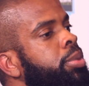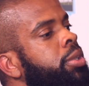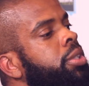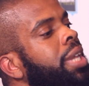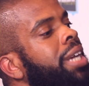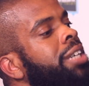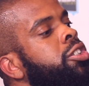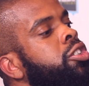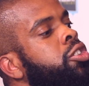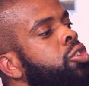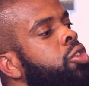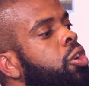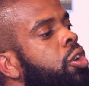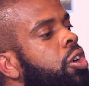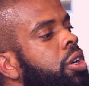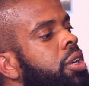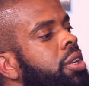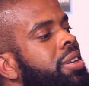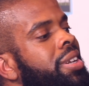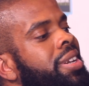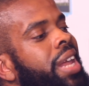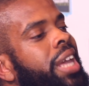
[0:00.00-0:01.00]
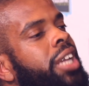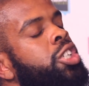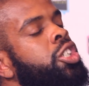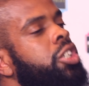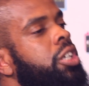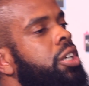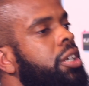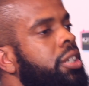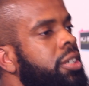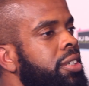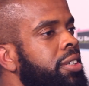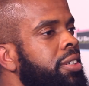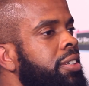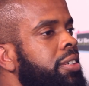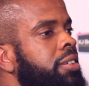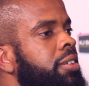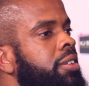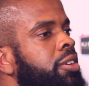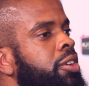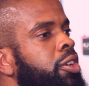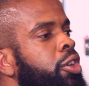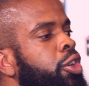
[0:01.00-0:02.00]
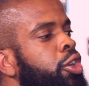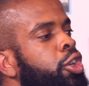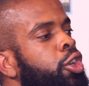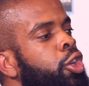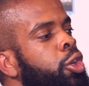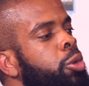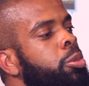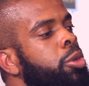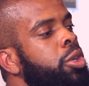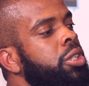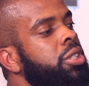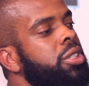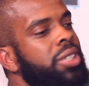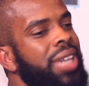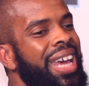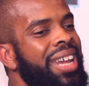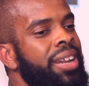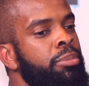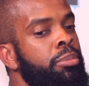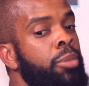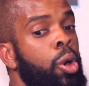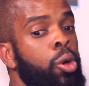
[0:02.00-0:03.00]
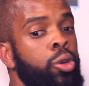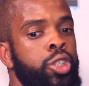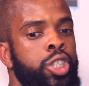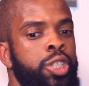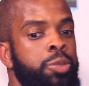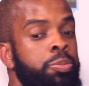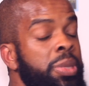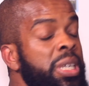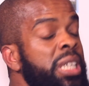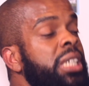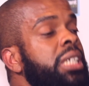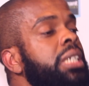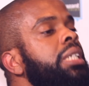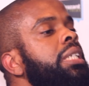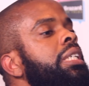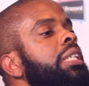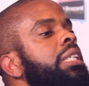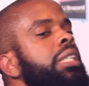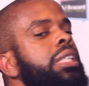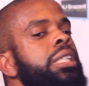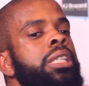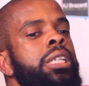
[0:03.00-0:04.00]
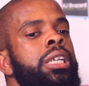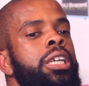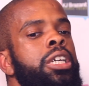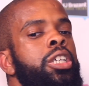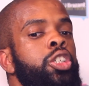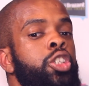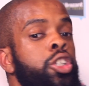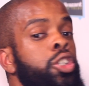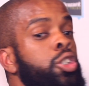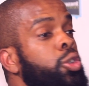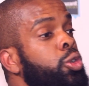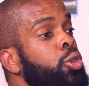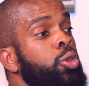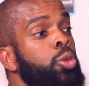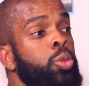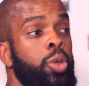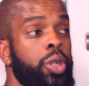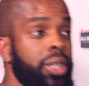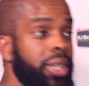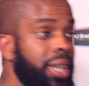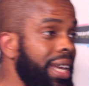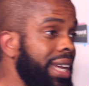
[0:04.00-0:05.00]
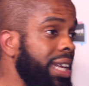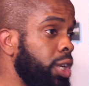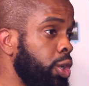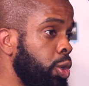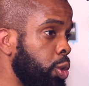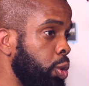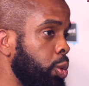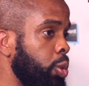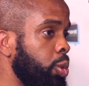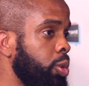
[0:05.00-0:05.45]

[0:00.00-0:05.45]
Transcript: But that's not nature. Humans and most species just do what they do.